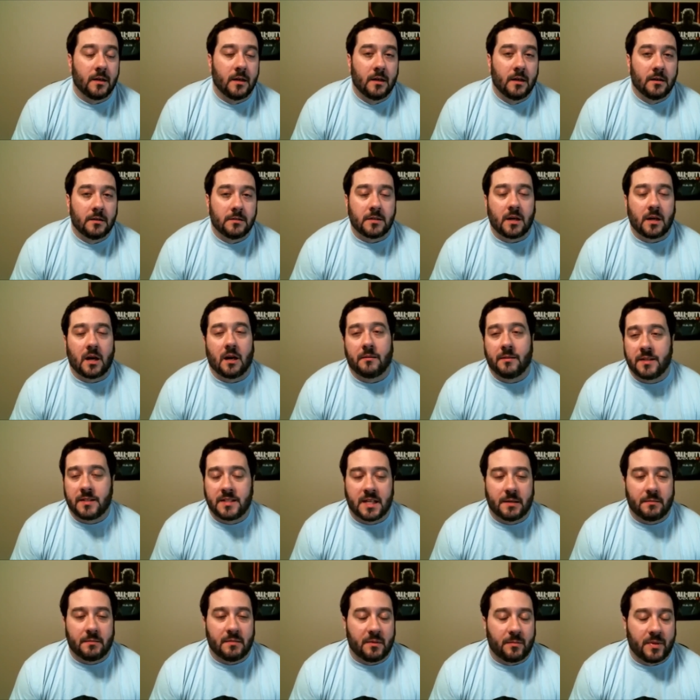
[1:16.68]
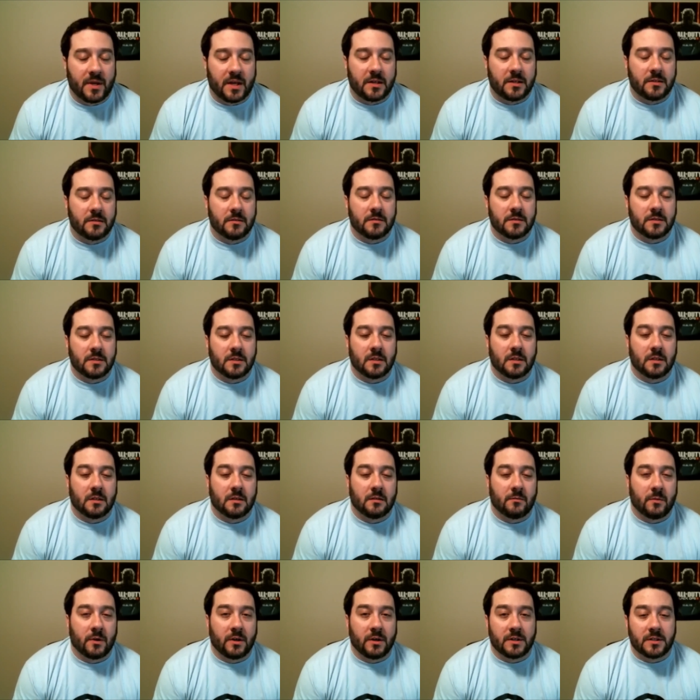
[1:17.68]
saw me, sent me pictures
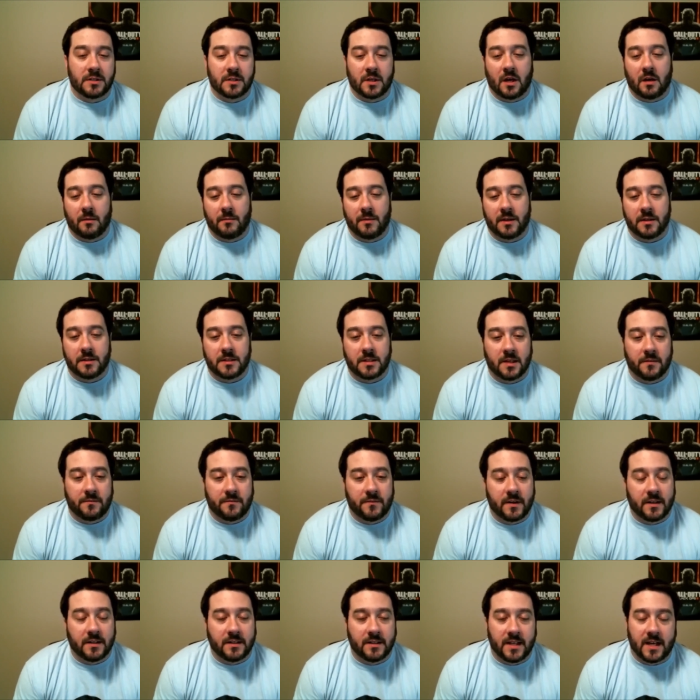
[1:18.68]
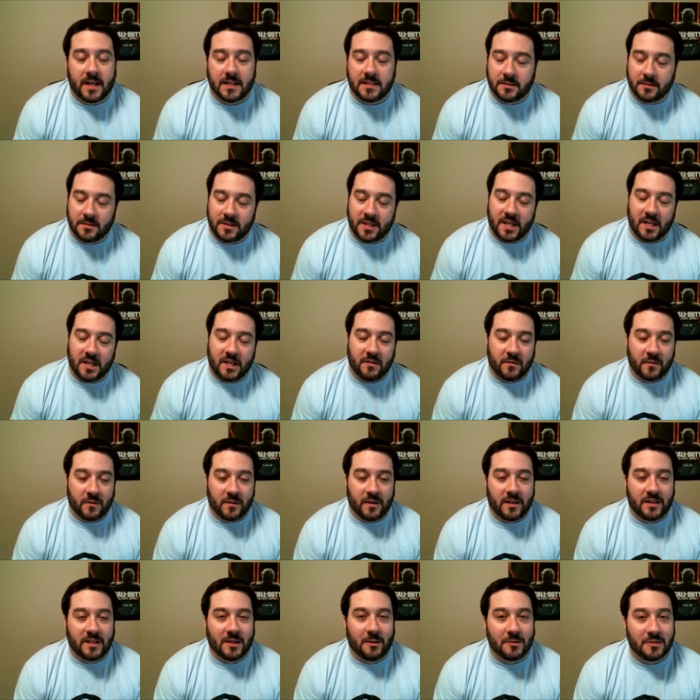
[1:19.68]
of where you saw me and stuff like that. So thank you for
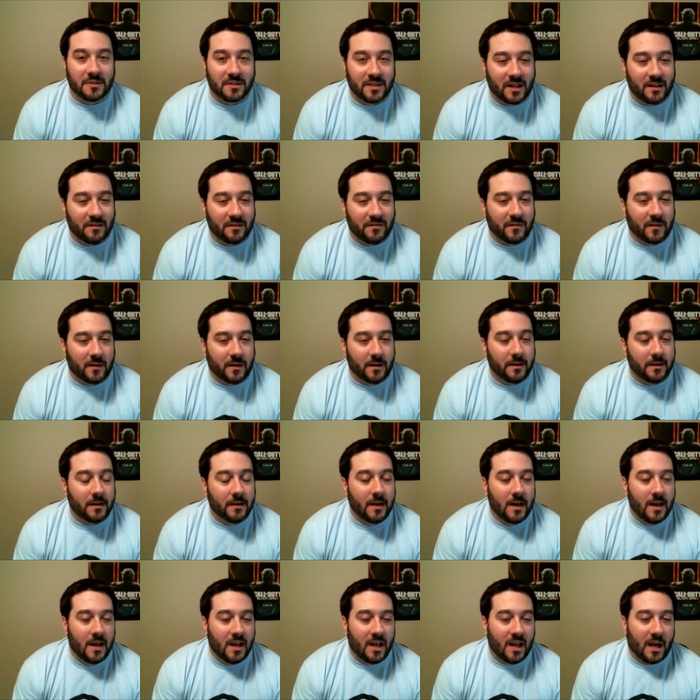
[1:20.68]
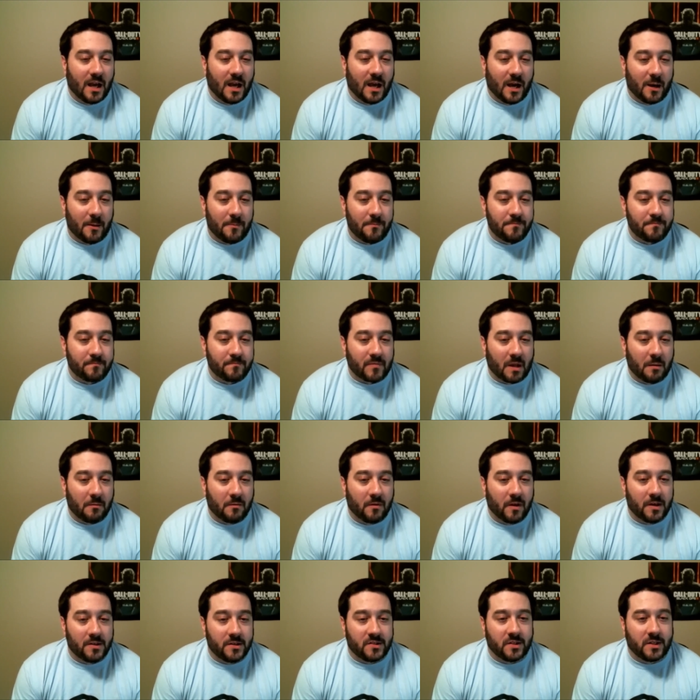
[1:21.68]
that. That was a lot of fun. I'm
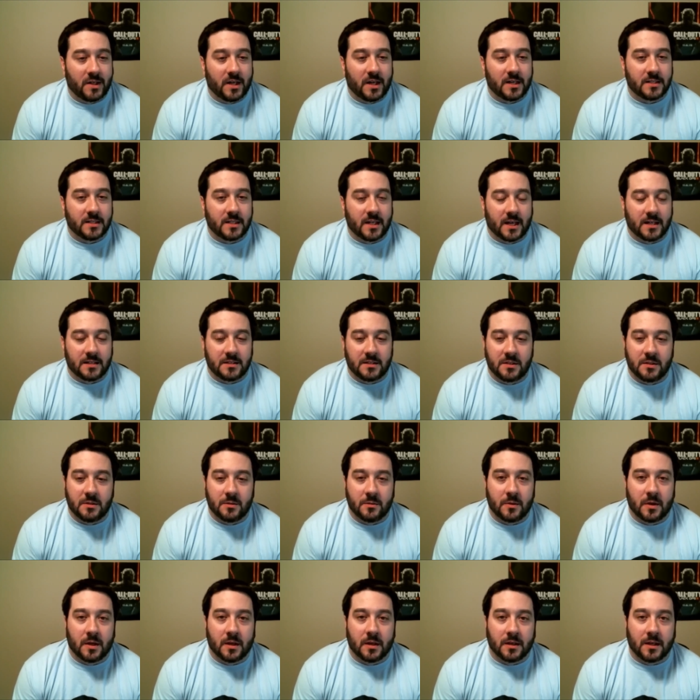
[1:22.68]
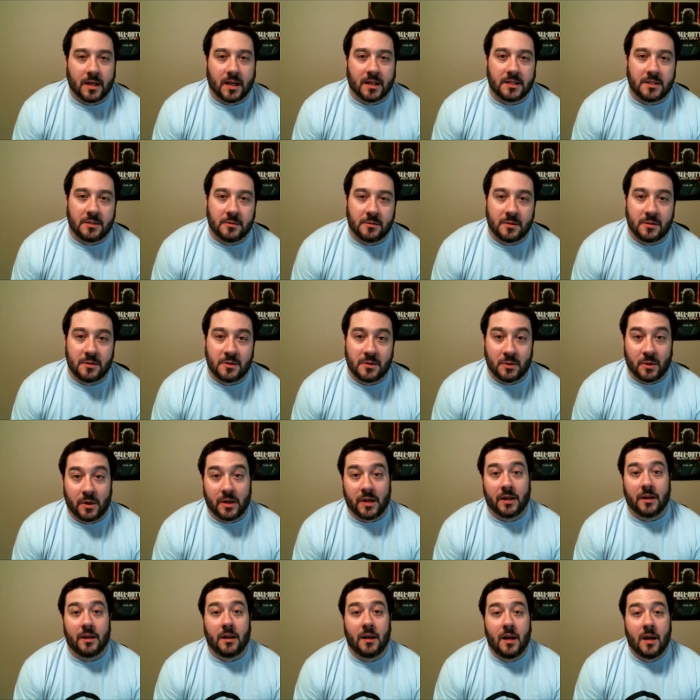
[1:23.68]
glad you guys got to enjoy
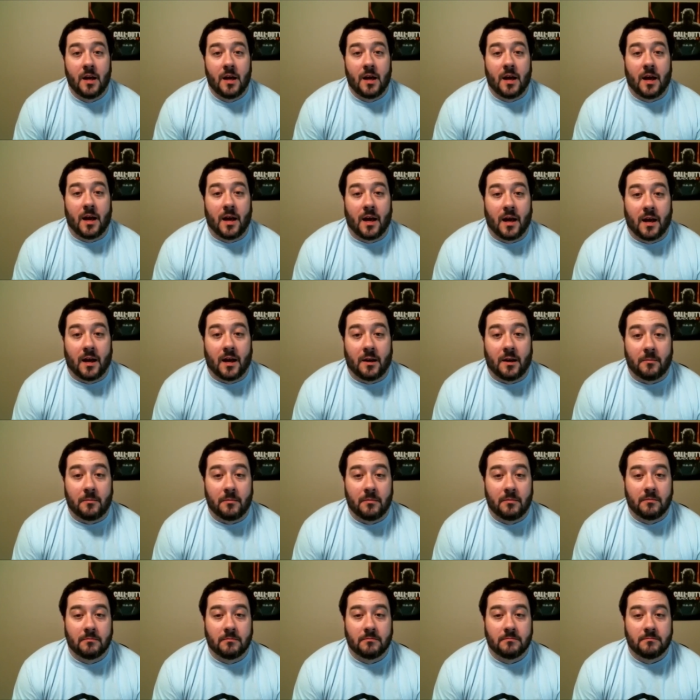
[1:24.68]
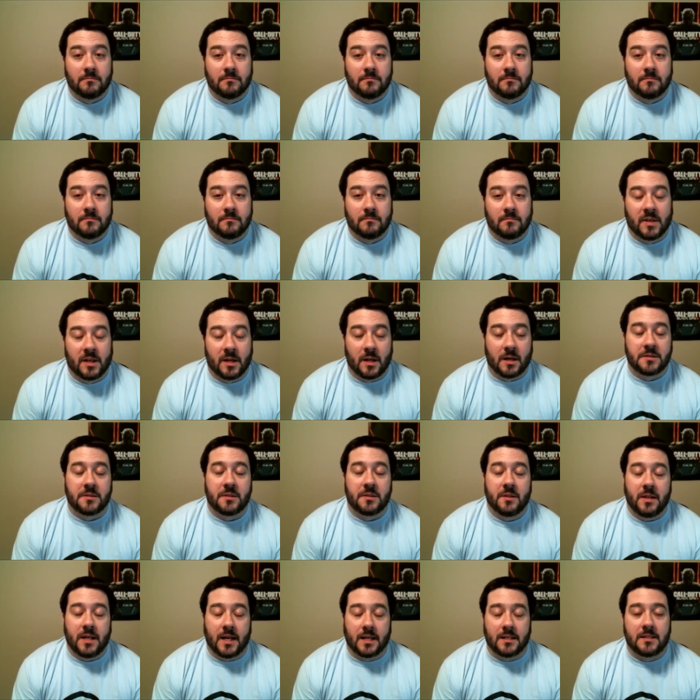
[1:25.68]
it. And also,
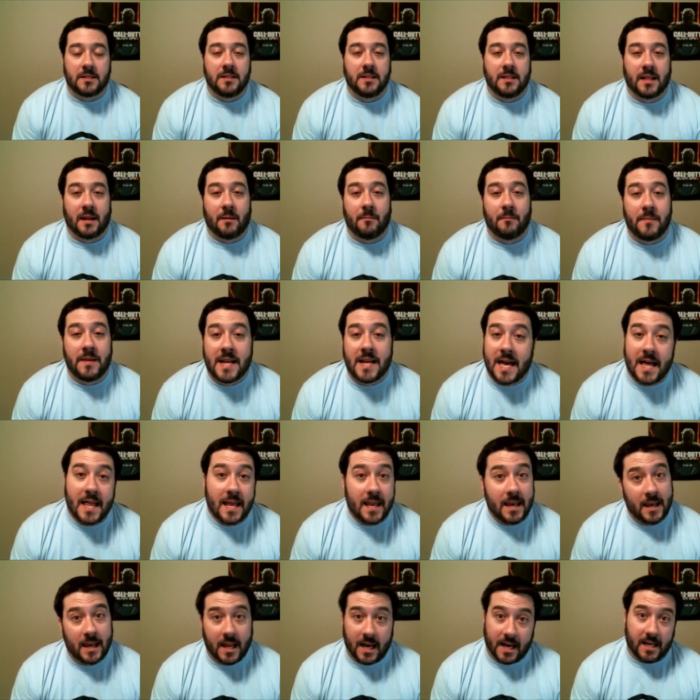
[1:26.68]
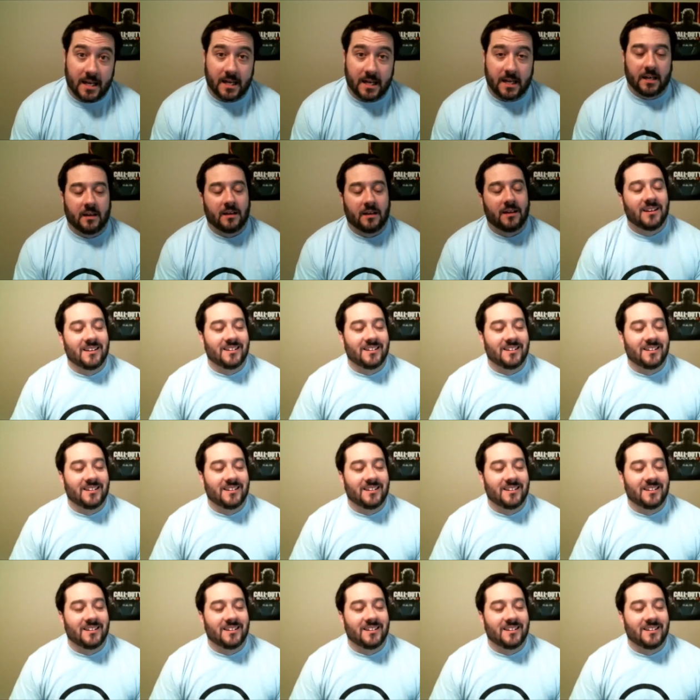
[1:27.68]
you got to see that I'm not lying.